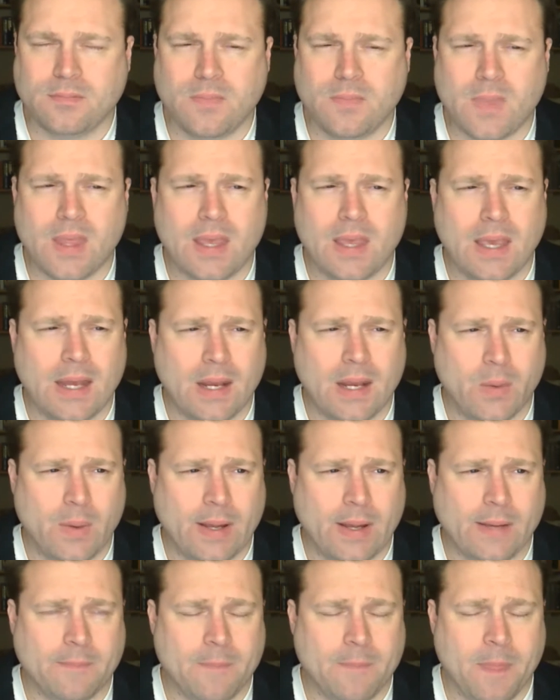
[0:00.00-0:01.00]

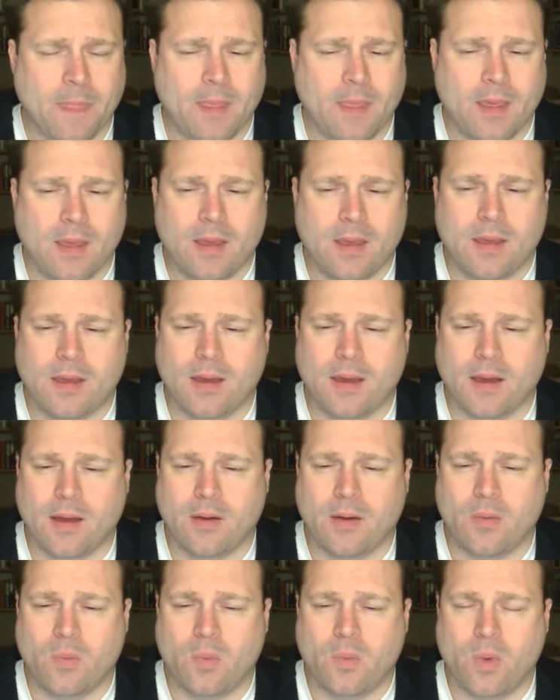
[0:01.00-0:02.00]
Anyway,
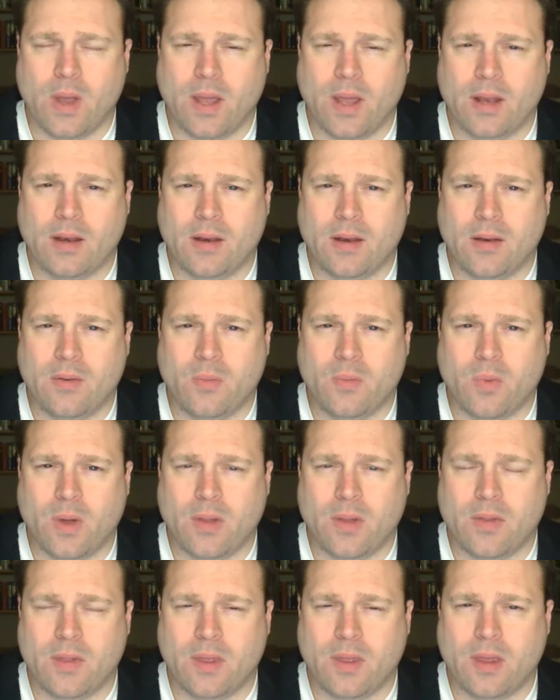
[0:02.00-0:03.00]

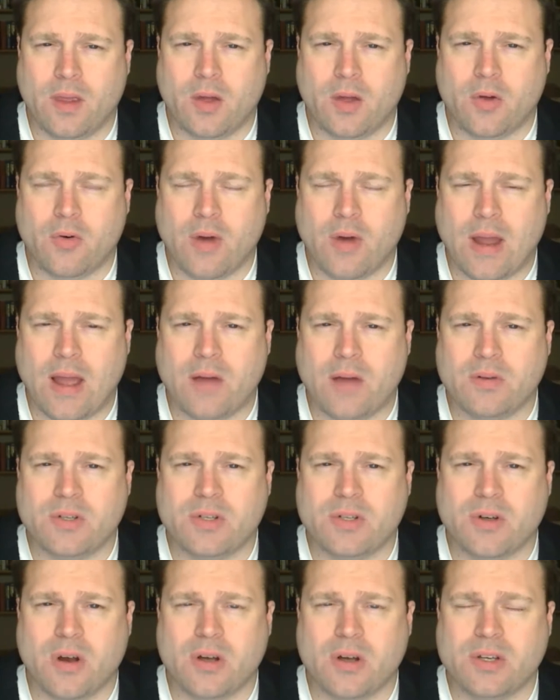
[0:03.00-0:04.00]
when the crowd
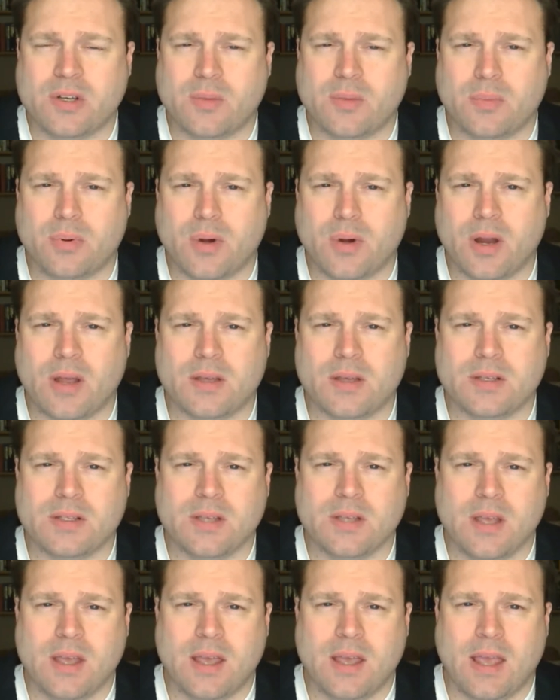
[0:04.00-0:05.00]
starts to
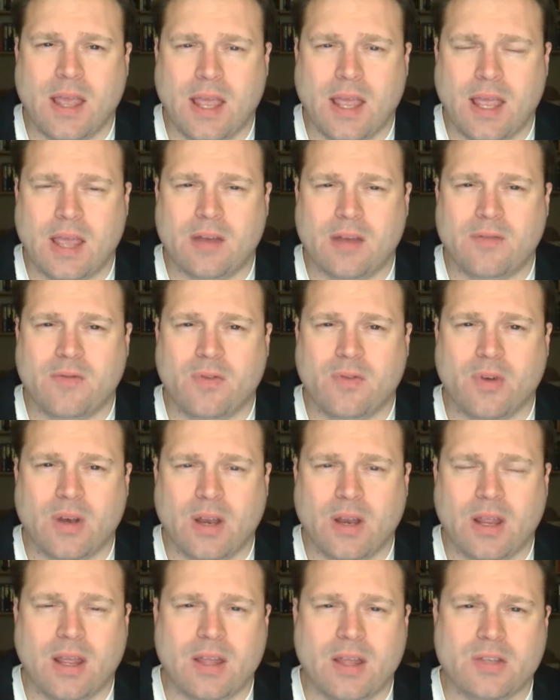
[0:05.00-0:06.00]
press Anne for
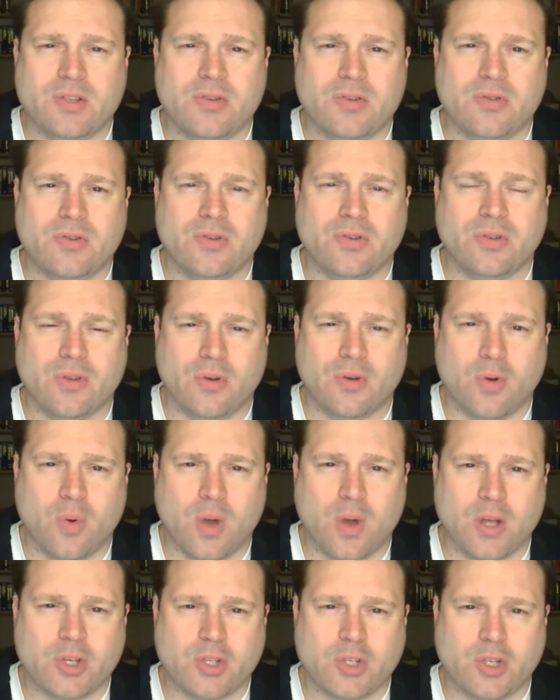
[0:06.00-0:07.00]
an answer to the
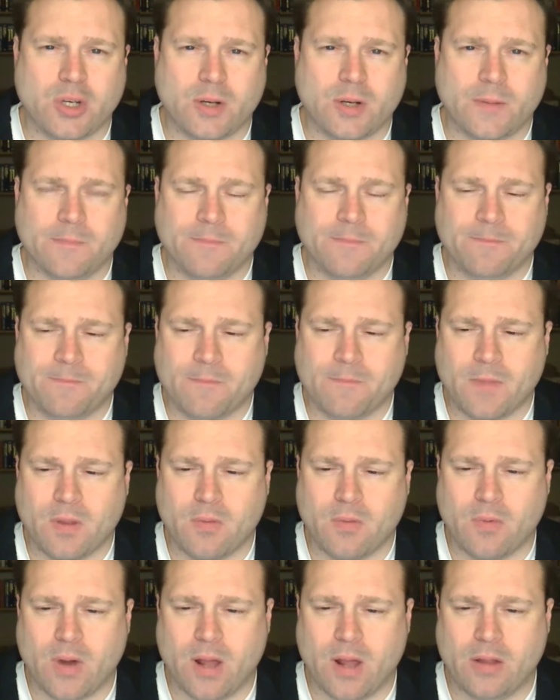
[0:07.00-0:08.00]
question,
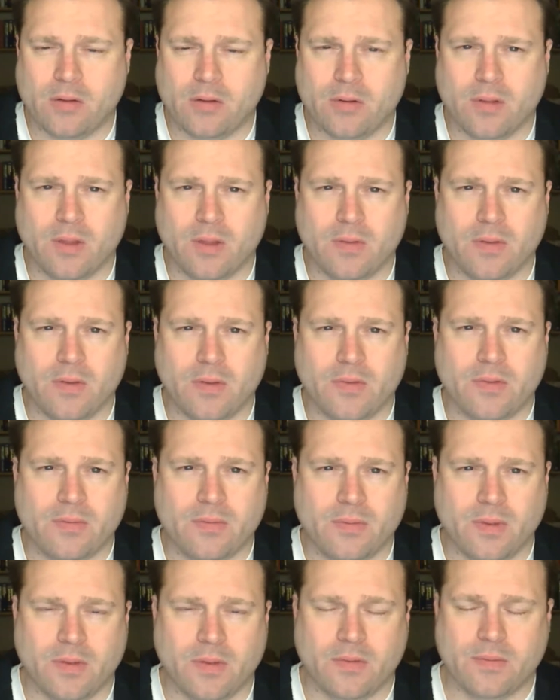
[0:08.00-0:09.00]
rather than
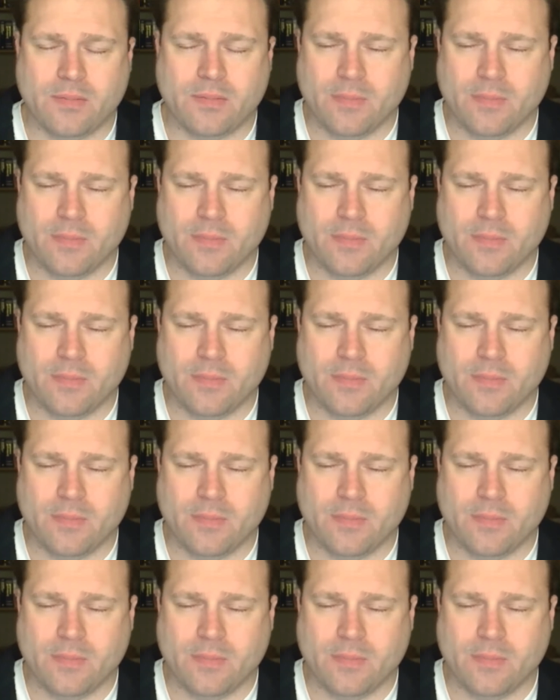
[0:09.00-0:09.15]
this